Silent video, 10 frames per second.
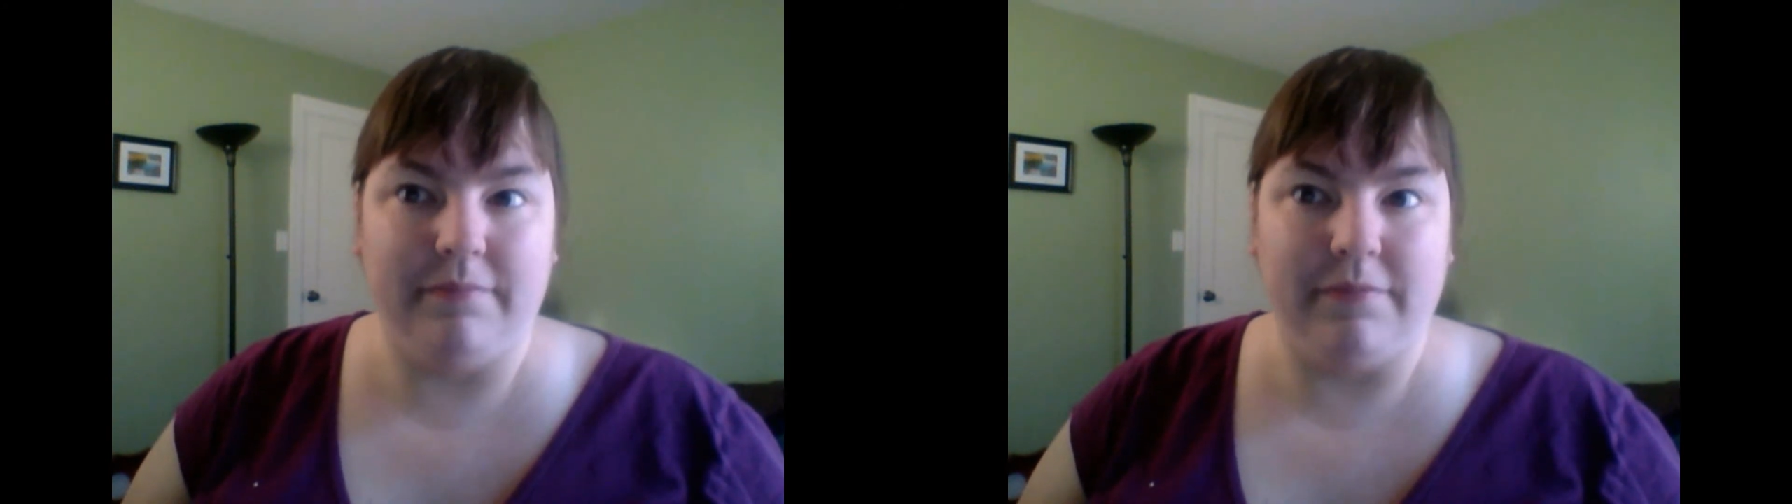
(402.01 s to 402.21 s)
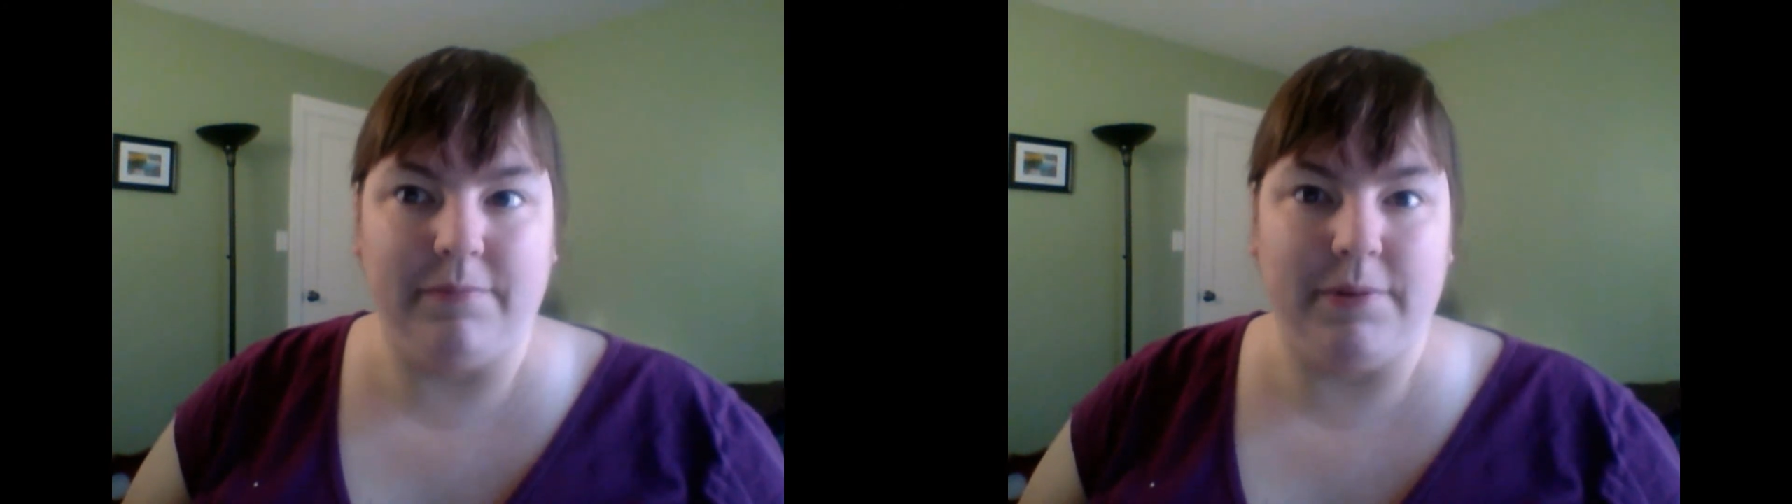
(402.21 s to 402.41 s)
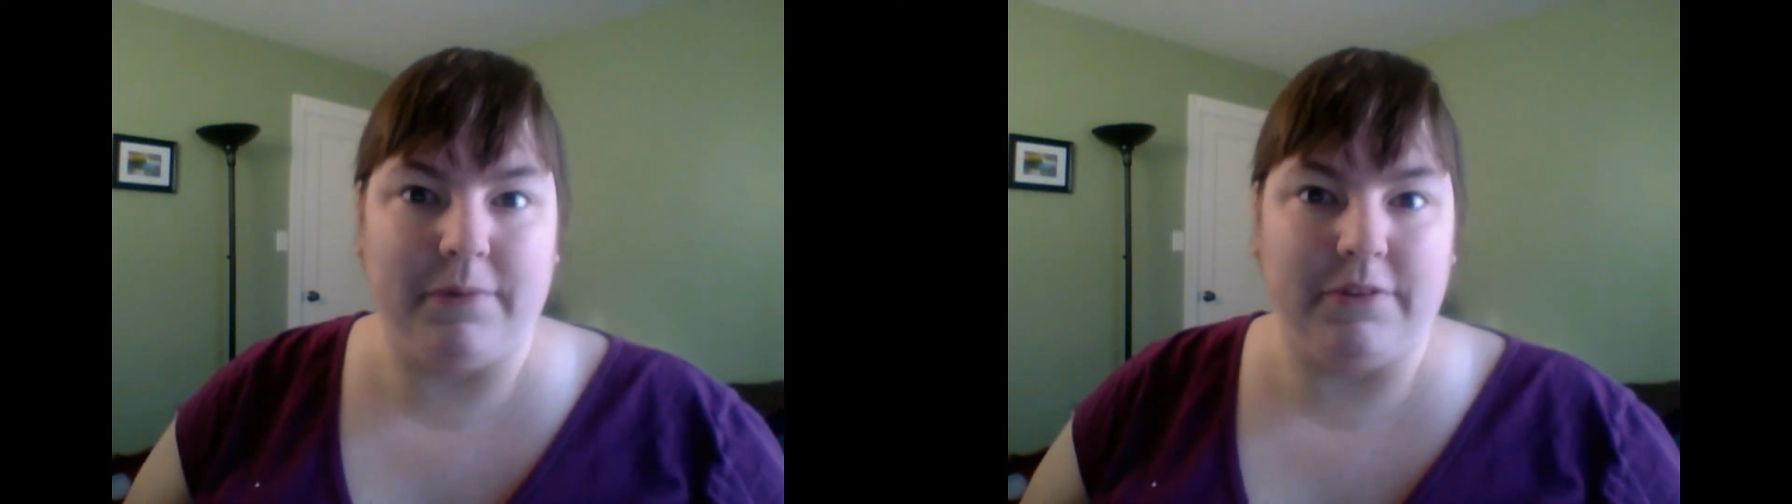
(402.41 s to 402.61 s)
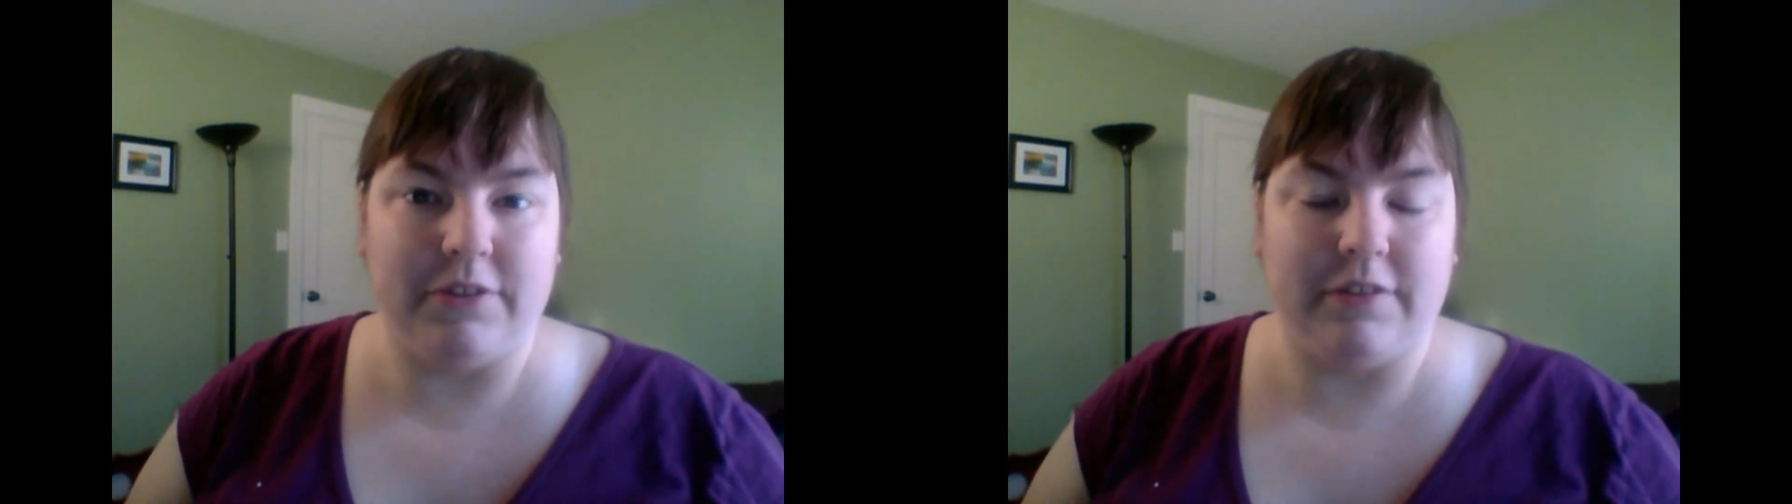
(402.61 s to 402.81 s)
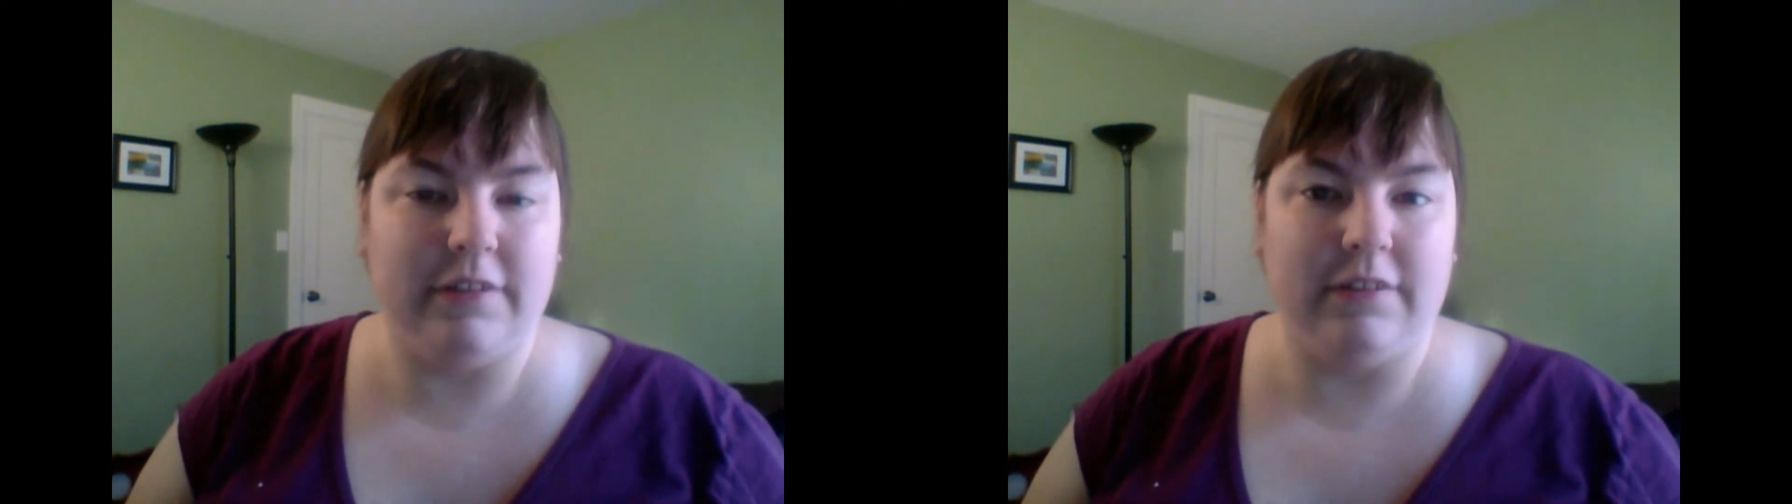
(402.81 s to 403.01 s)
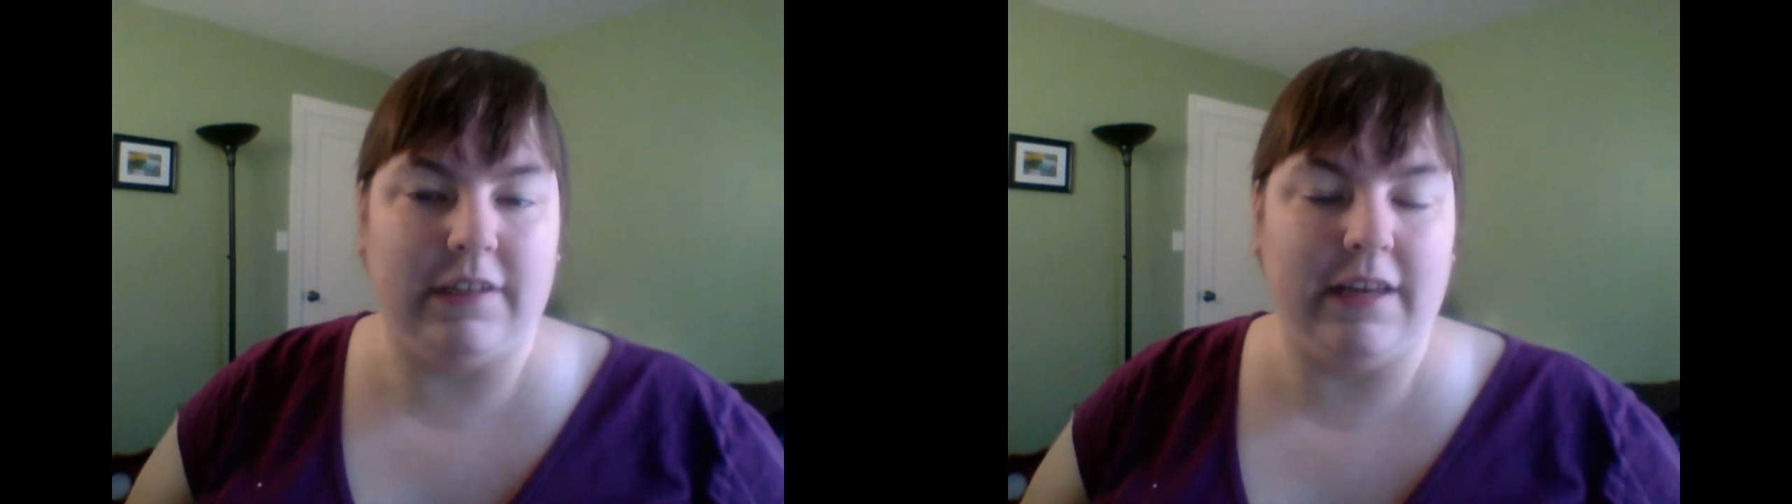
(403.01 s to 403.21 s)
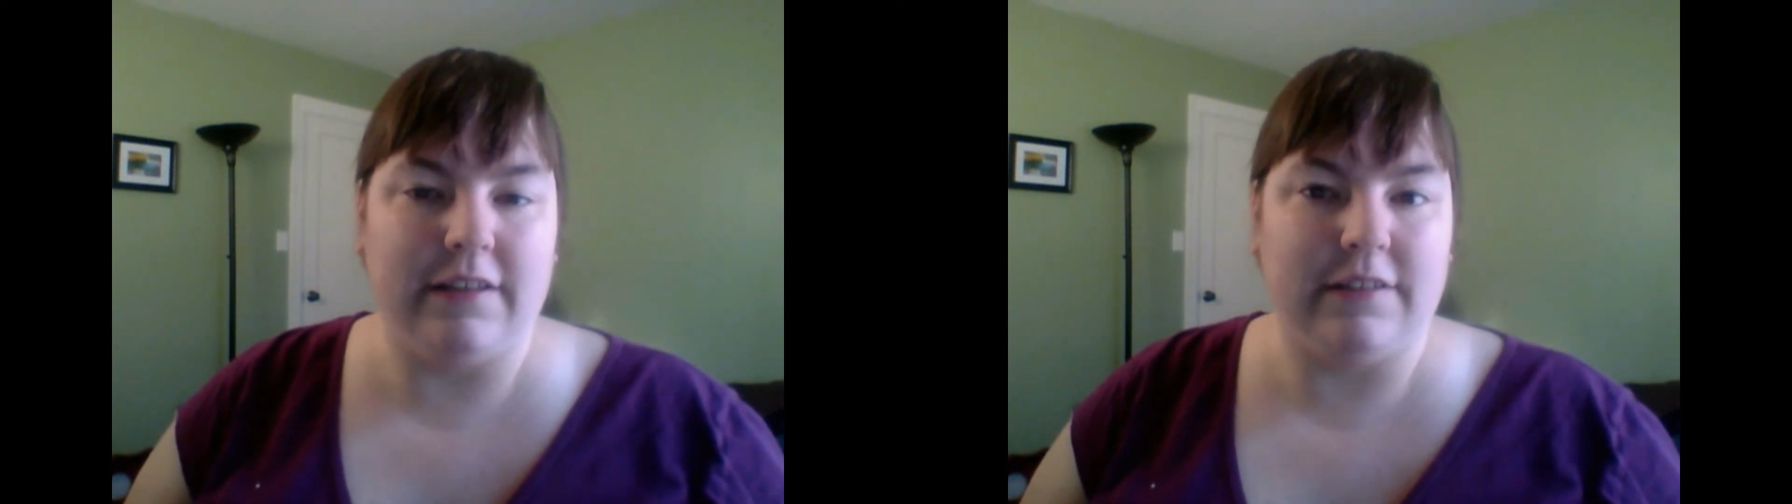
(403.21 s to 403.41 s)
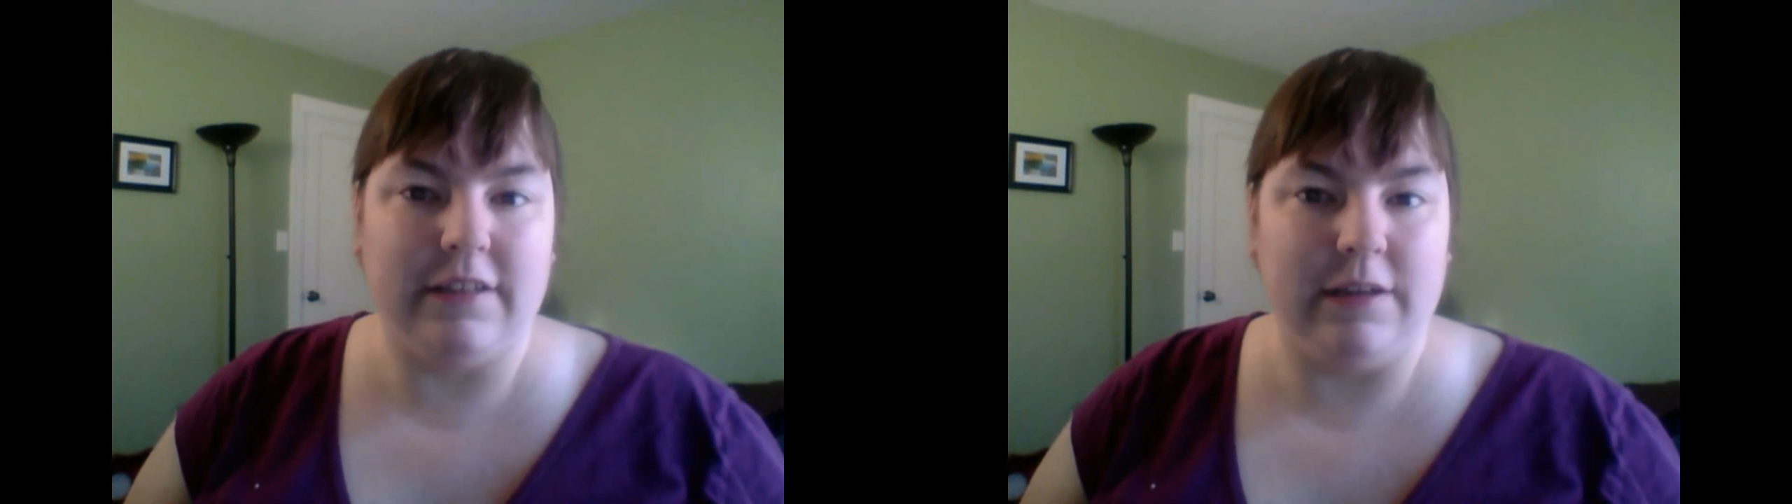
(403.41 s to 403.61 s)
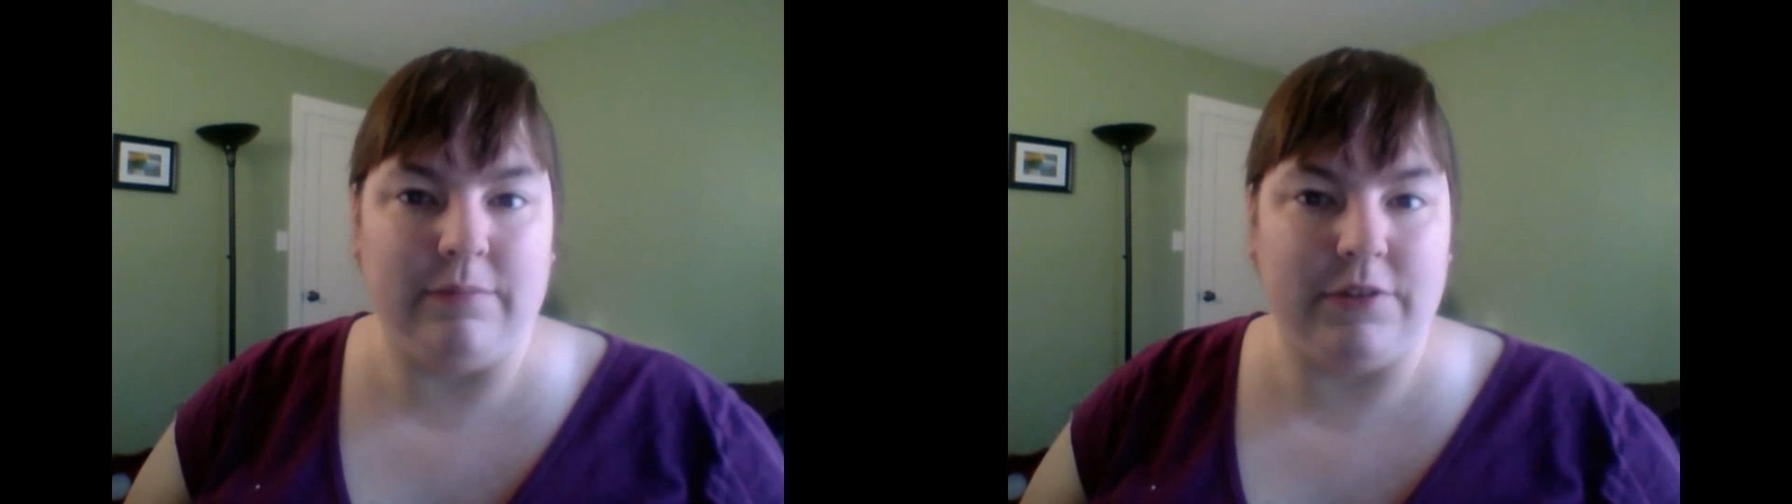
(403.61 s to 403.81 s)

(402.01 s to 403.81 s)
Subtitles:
but people just can't seem